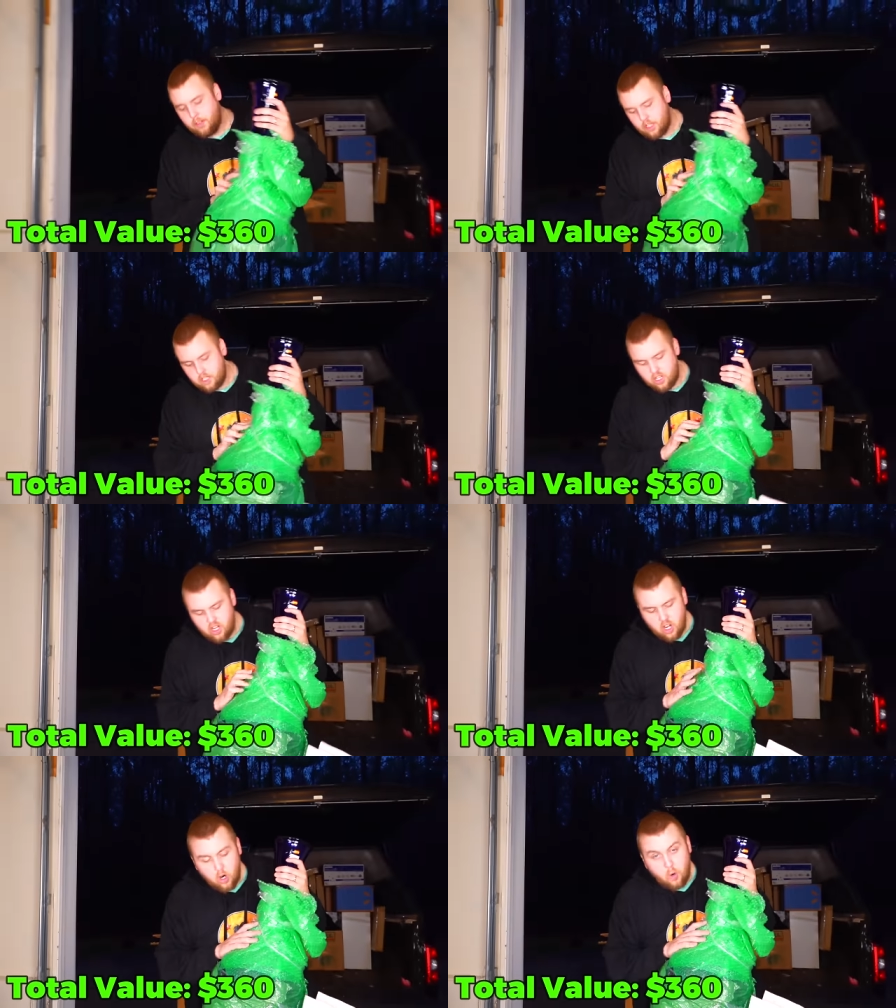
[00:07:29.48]
but there's
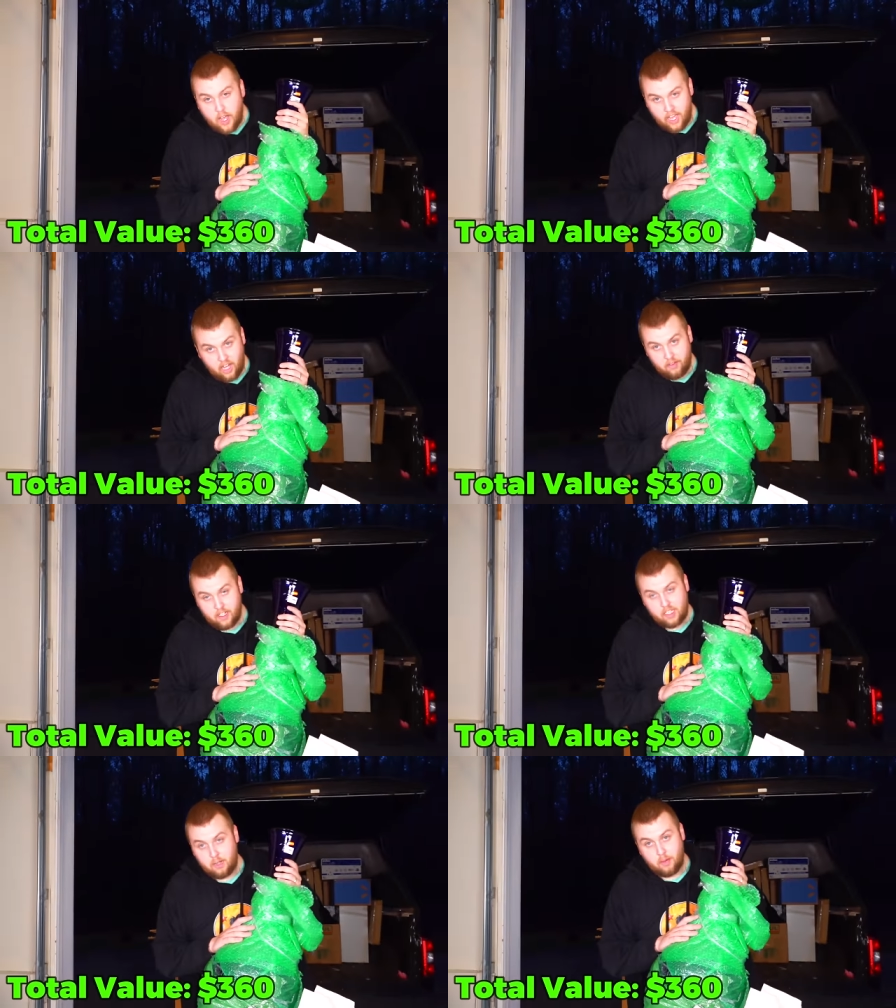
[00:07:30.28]
no way I'd
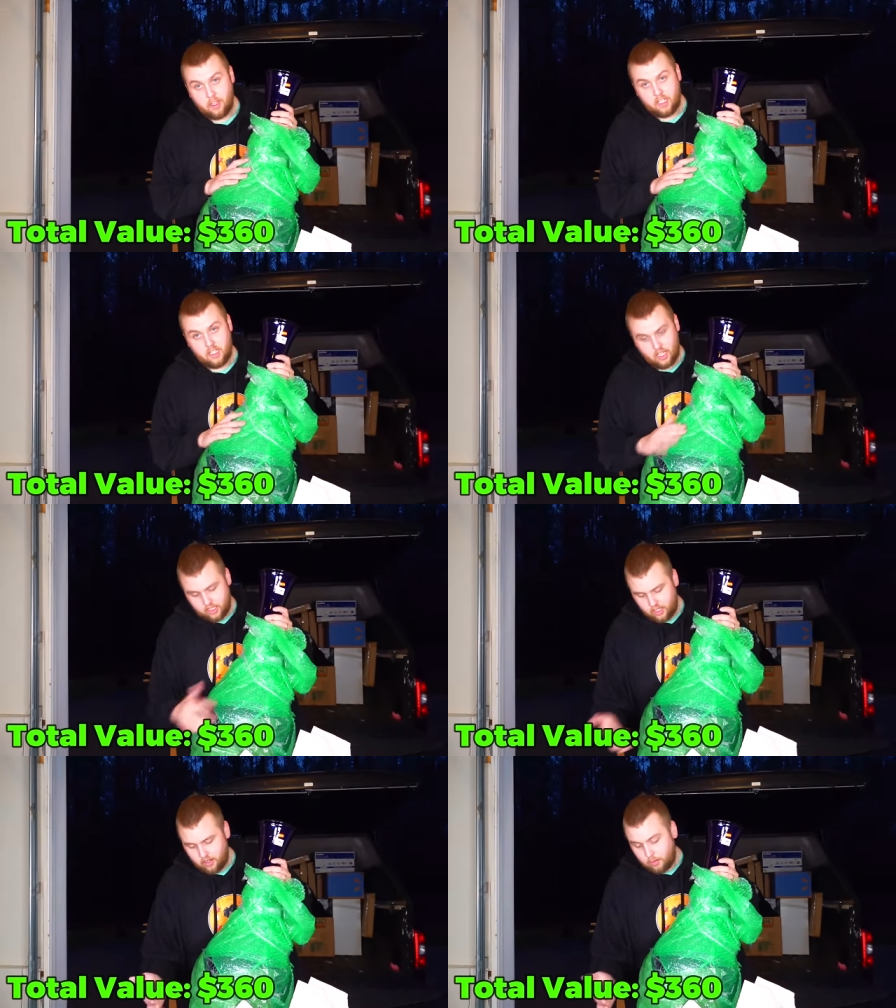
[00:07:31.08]
risk shipping this thing.
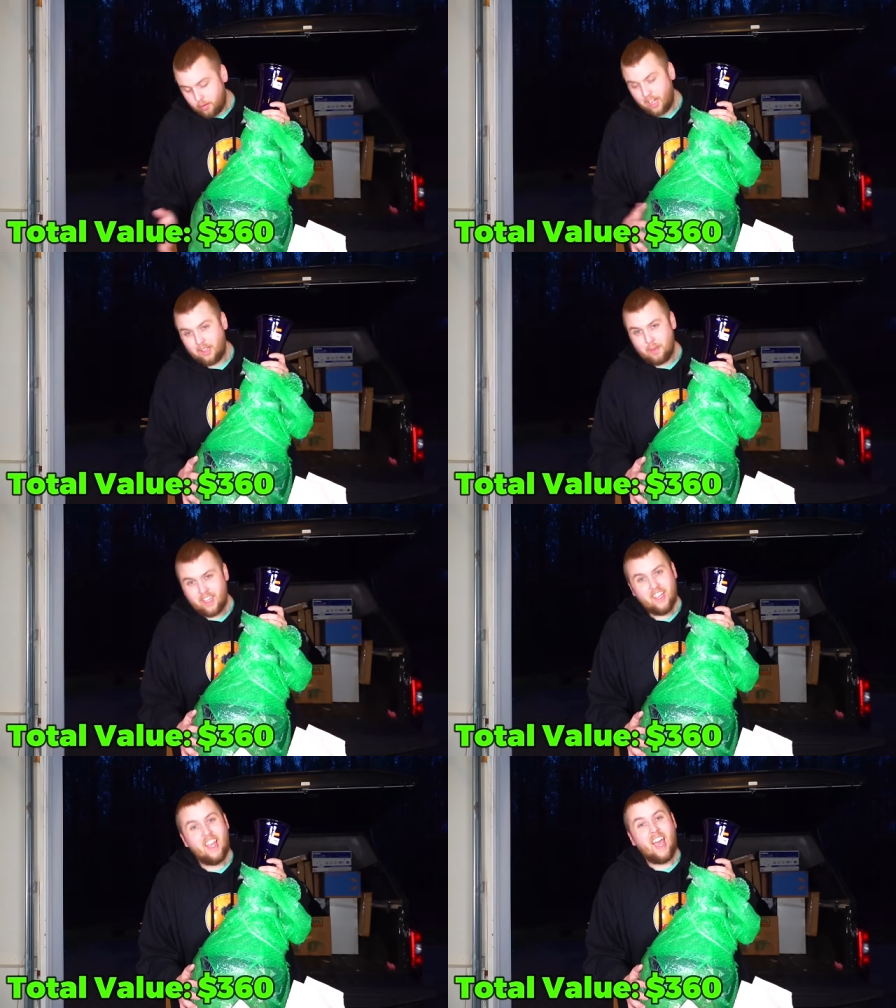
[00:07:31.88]
So it'll probably
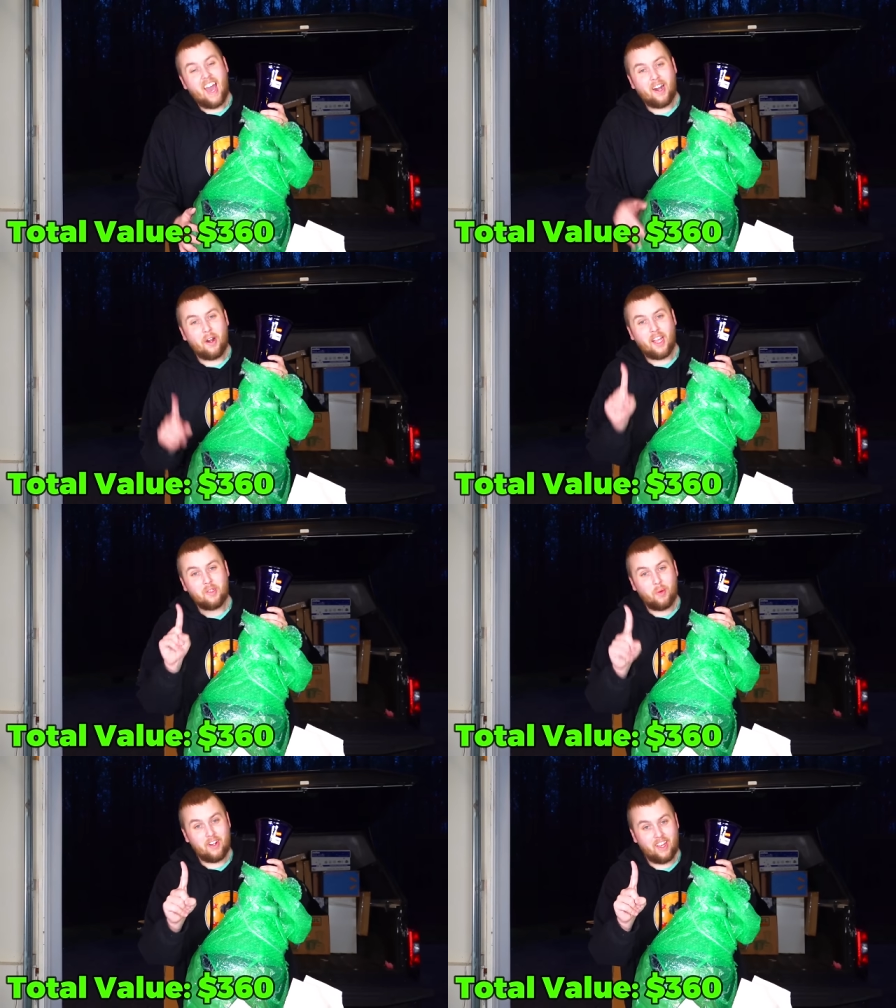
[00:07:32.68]
be at our next
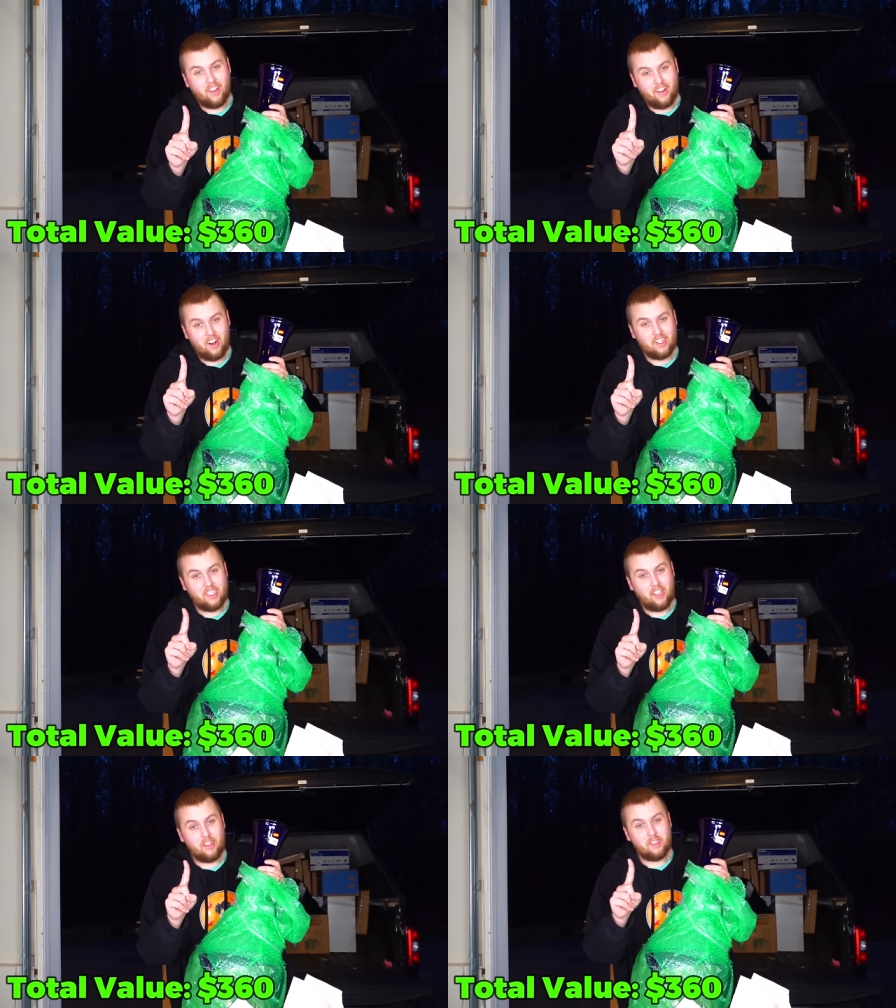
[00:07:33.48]
$1 yard
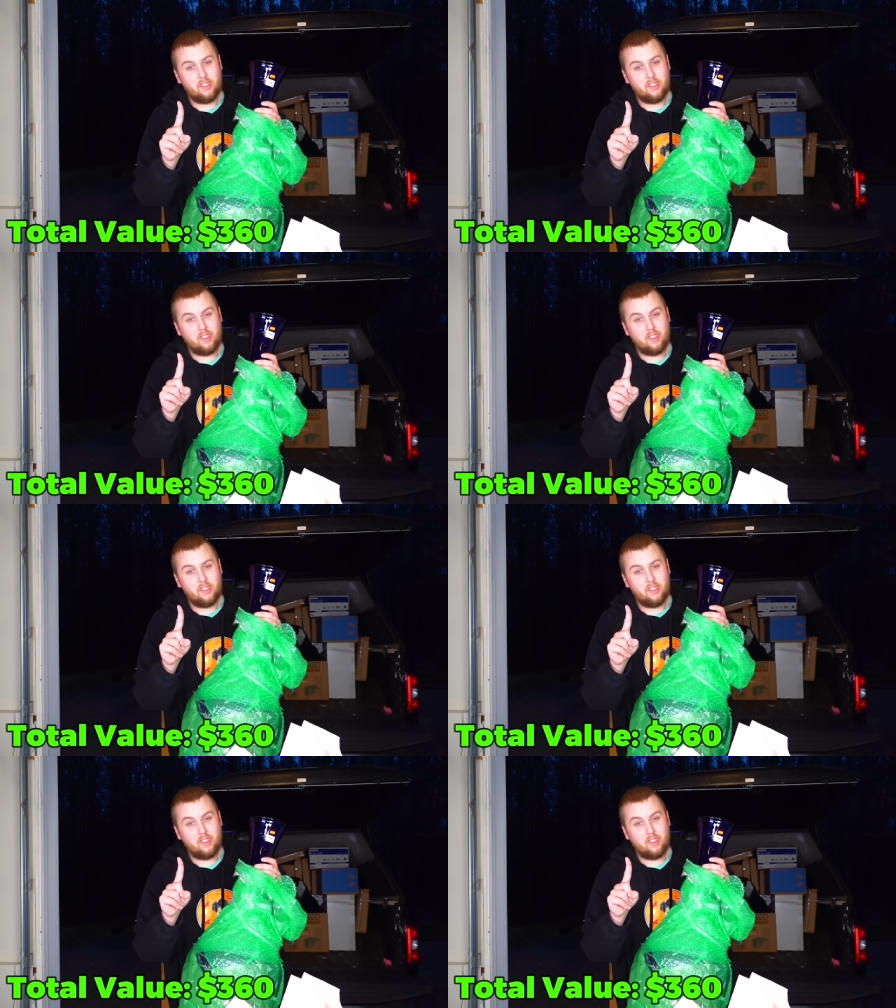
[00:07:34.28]
sale this